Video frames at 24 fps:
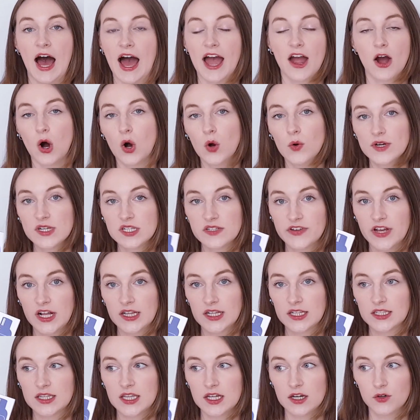I always
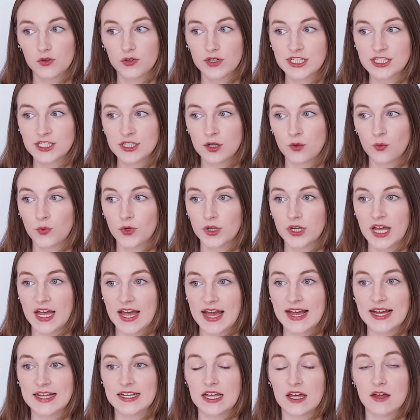felt that the original one
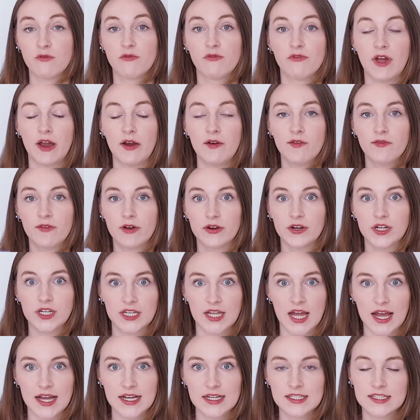had a very, very
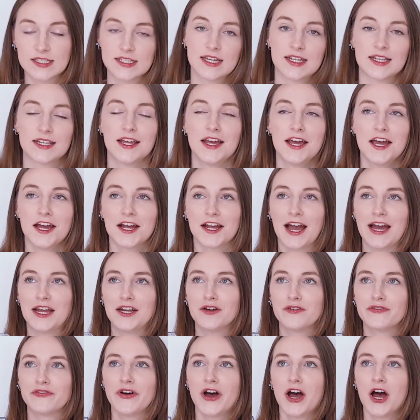nice and kind
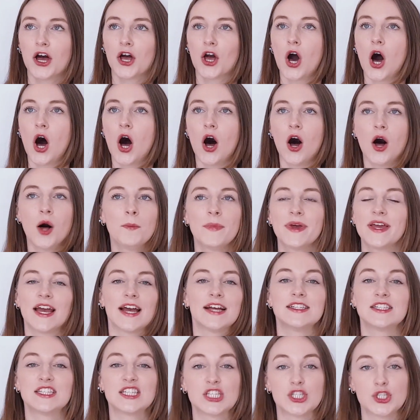of calming
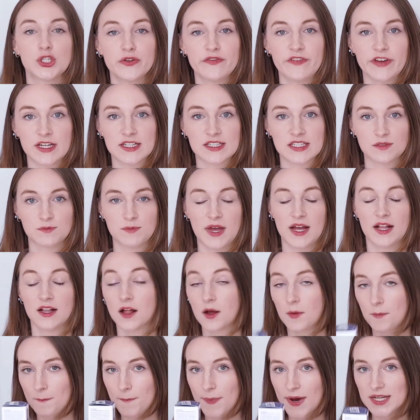and soothing
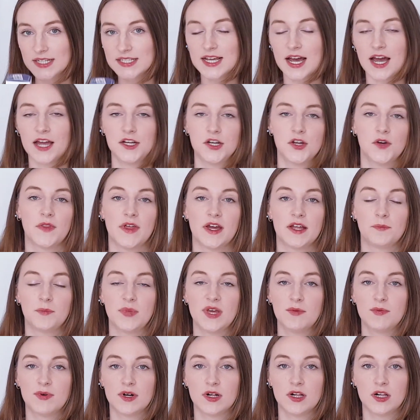smell, but I know that
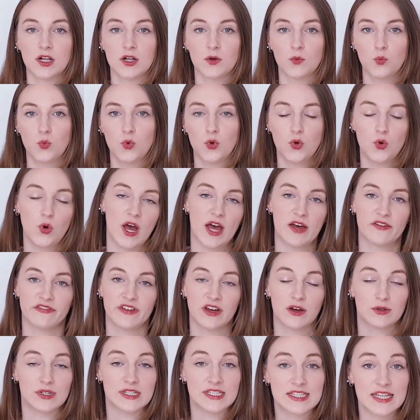people who have
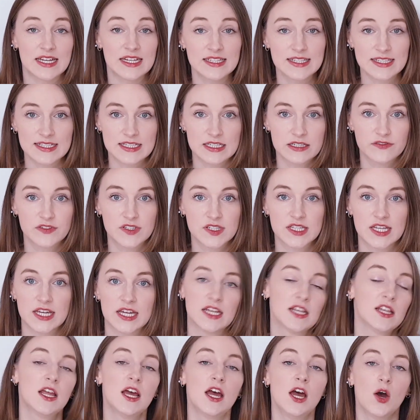very sensitive
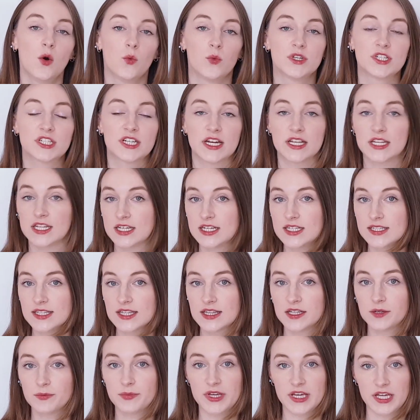skin, which can
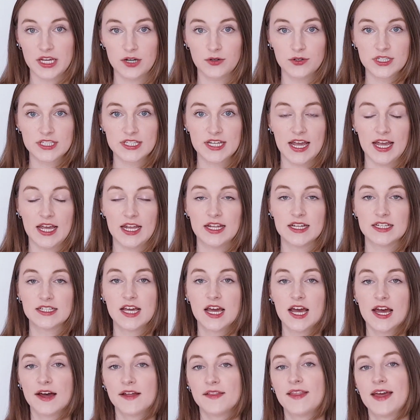easily be irritated,
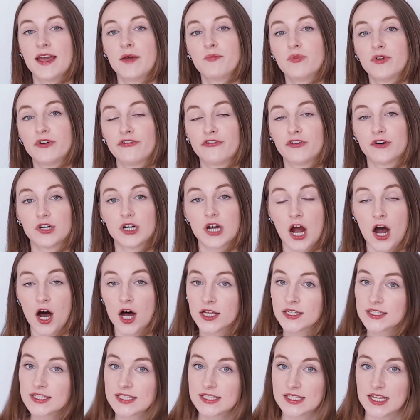they prefer
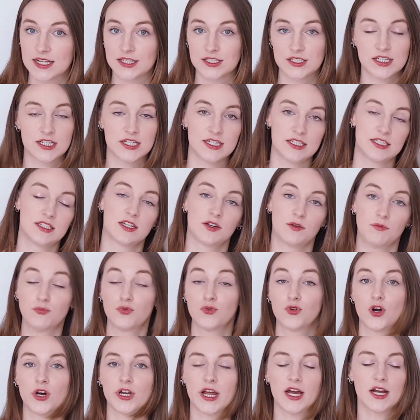unscented
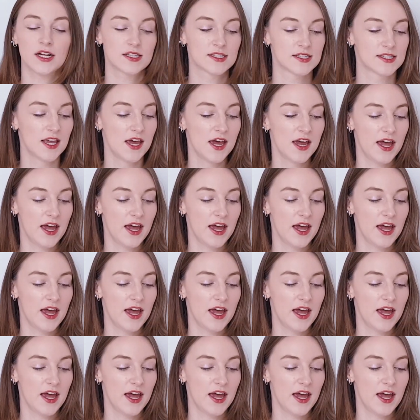products.